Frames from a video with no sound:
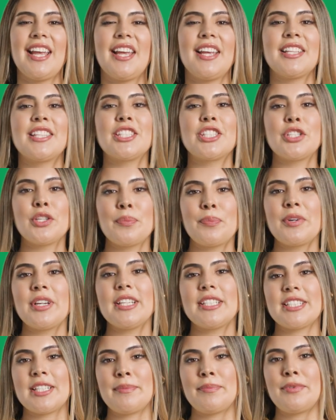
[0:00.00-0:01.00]
It's super
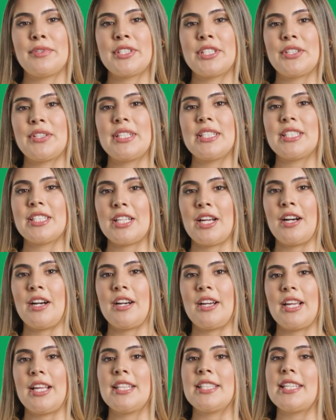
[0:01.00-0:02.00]
simple to
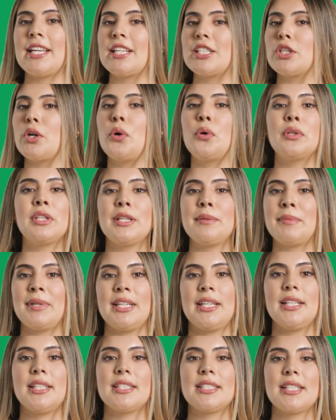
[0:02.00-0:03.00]
install and takes only
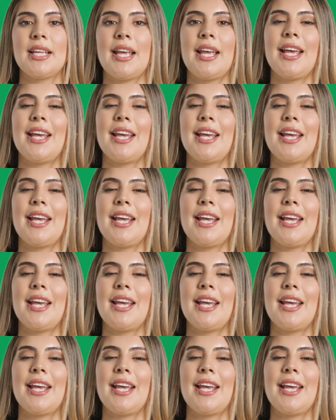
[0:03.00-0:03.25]
minutes.